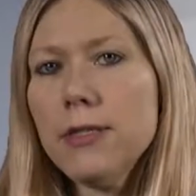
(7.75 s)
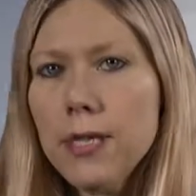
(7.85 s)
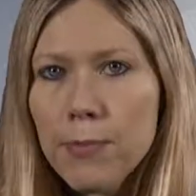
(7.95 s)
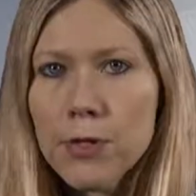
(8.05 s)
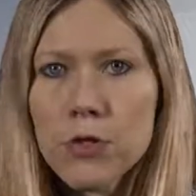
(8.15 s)

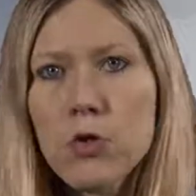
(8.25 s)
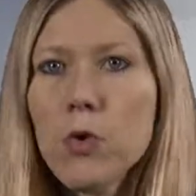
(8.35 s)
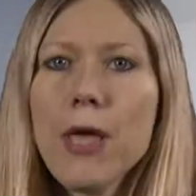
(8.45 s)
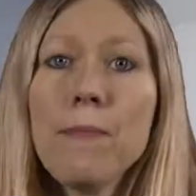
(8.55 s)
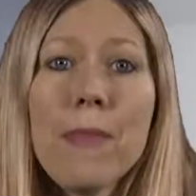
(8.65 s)
deep
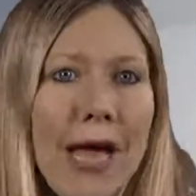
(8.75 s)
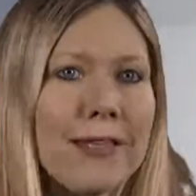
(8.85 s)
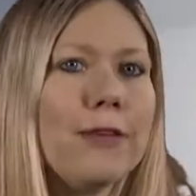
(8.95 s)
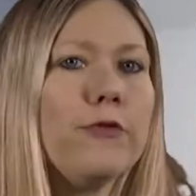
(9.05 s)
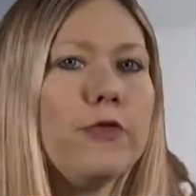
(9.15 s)
into a
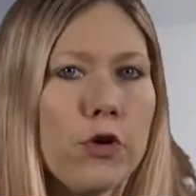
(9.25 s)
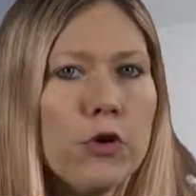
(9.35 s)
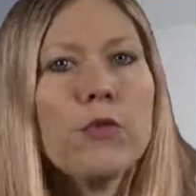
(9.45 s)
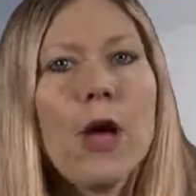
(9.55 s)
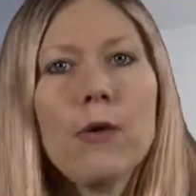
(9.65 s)
massive
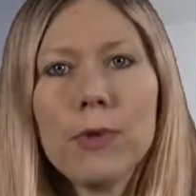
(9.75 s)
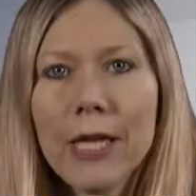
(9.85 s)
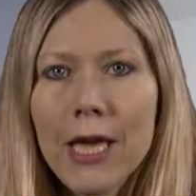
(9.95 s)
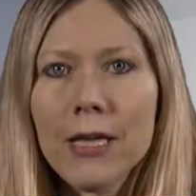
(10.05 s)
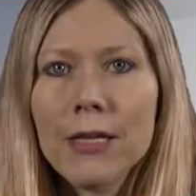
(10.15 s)
turnaround
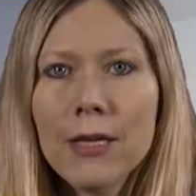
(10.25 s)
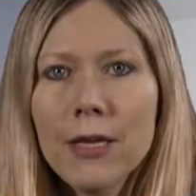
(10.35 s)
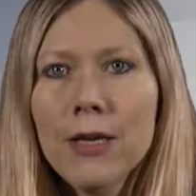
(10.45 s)
plan,